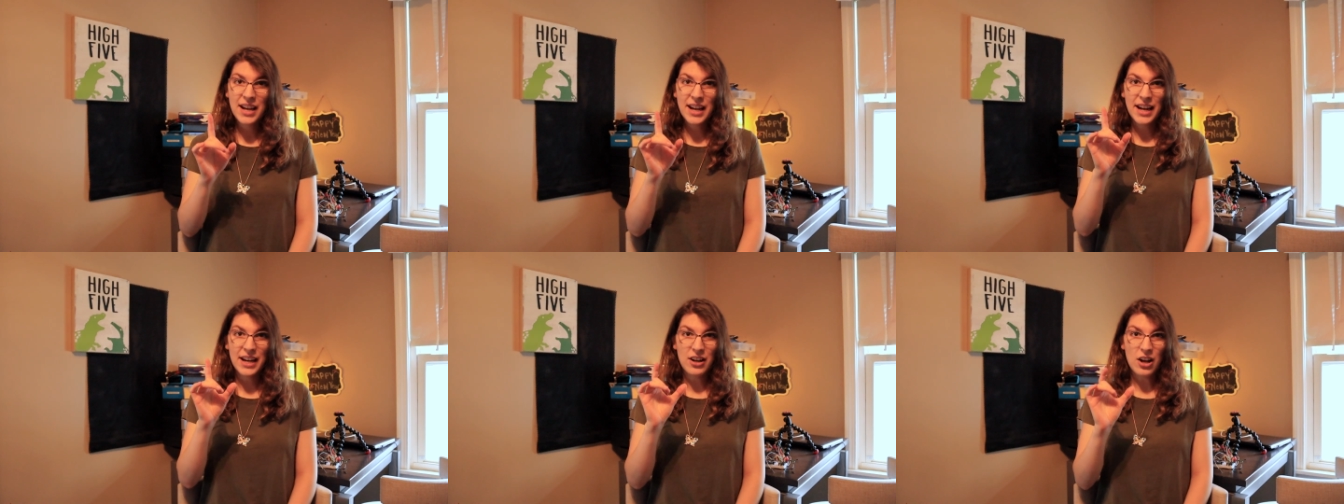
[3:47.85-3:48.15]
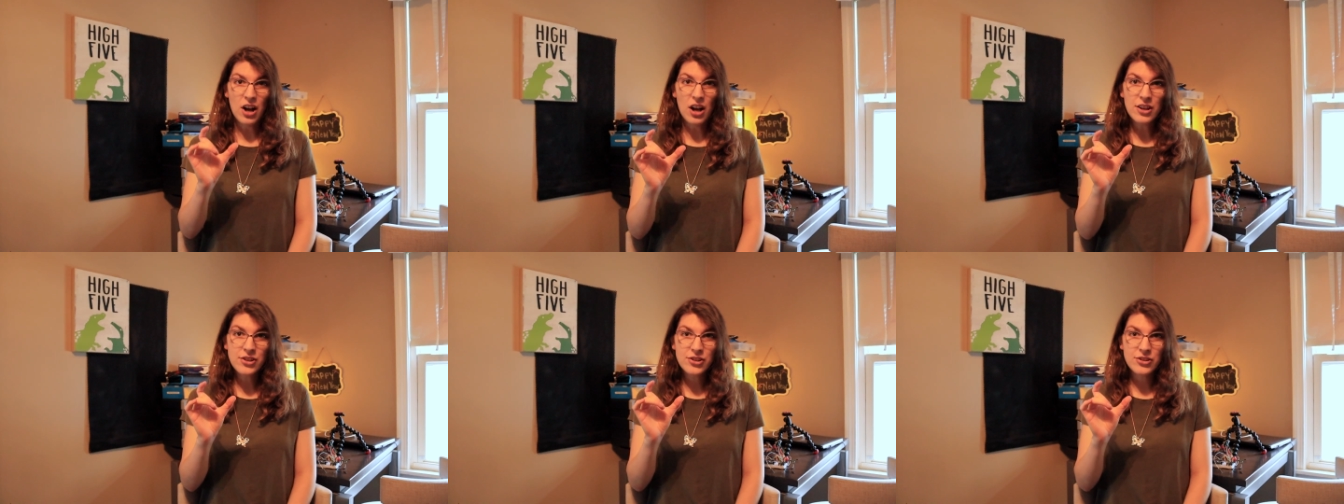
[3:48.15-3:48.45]
In
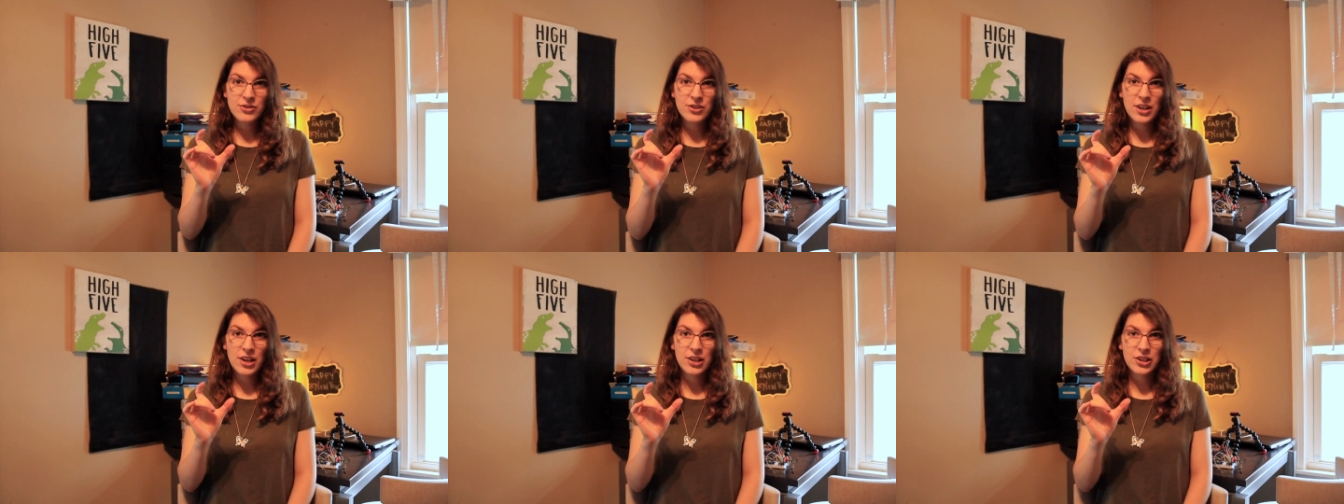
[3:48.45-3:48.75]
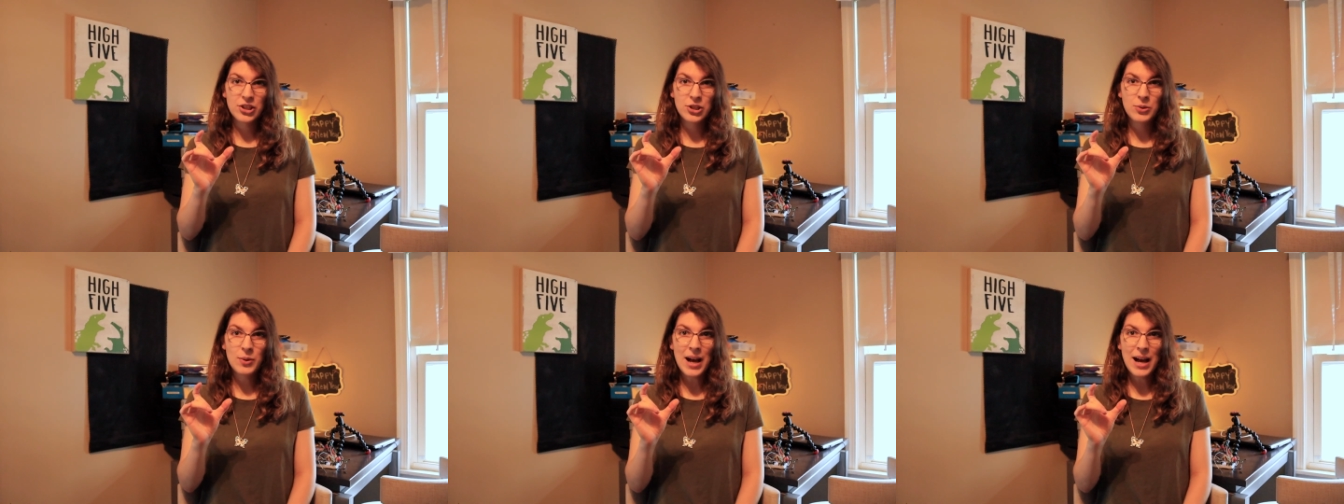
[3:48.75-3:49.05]
Austria,
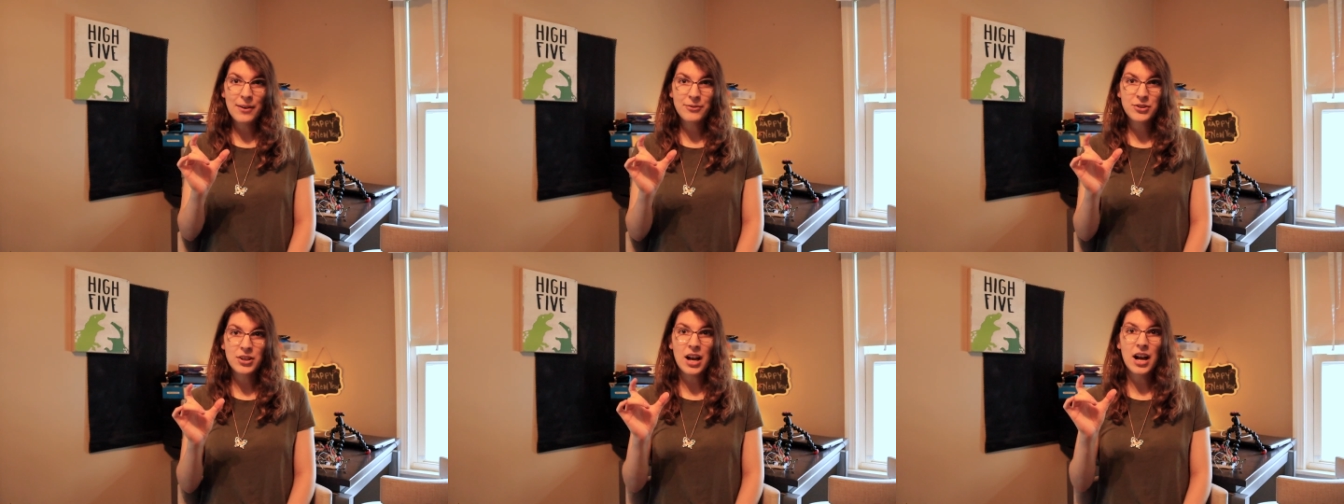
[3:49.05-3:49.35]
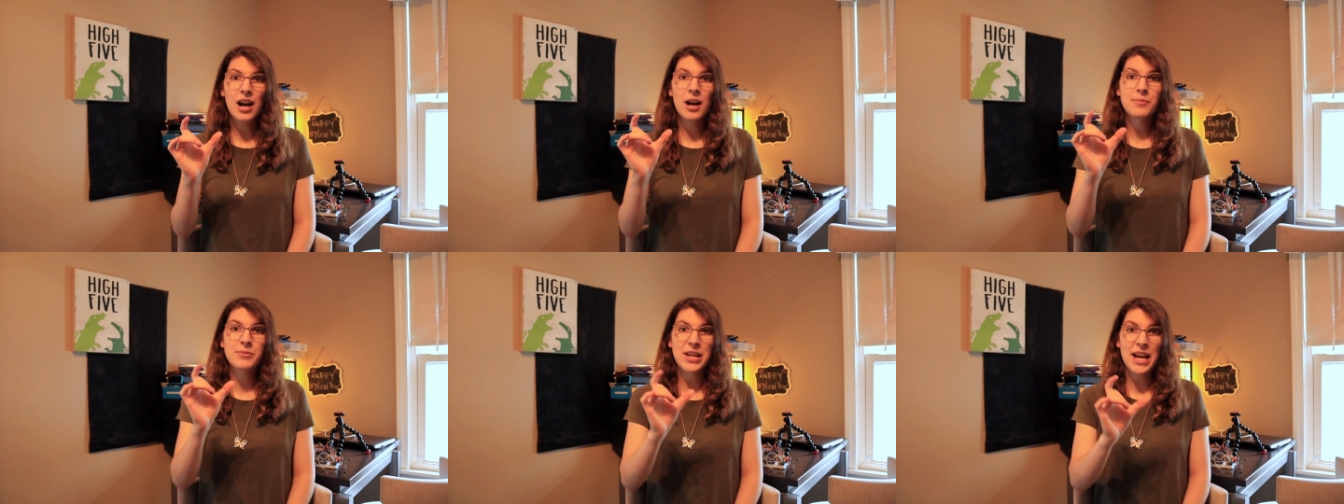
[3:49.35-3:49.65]
you have to
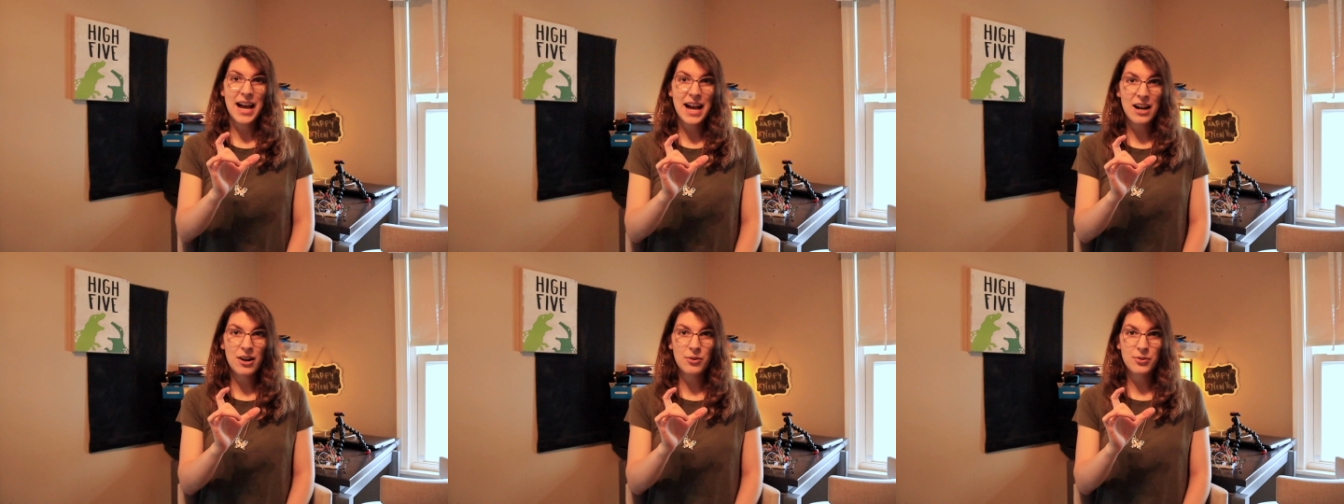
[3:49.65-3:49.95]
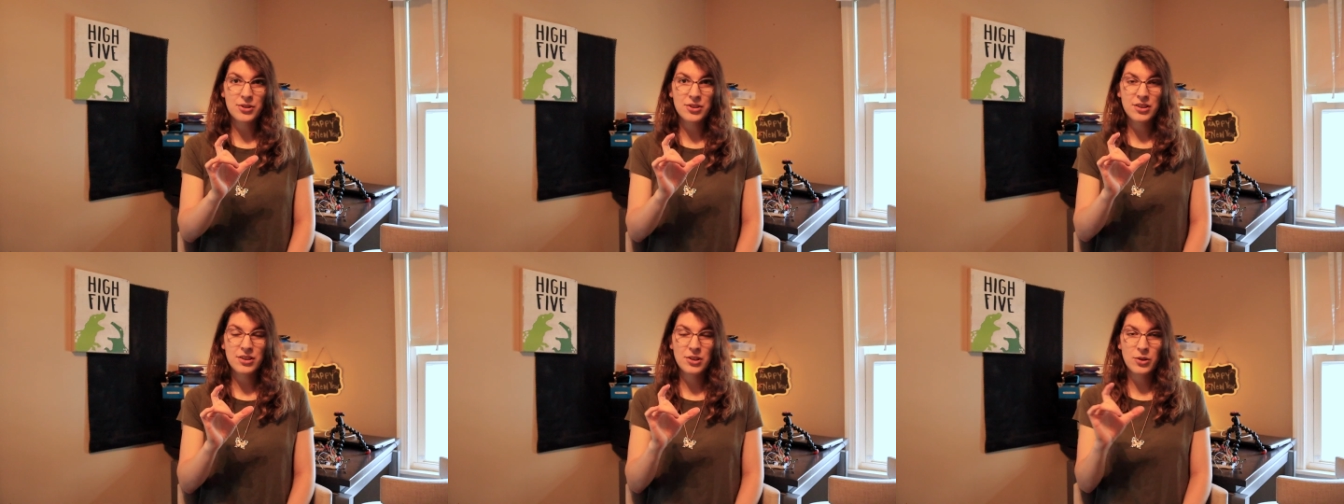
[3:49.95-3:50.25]
opt out.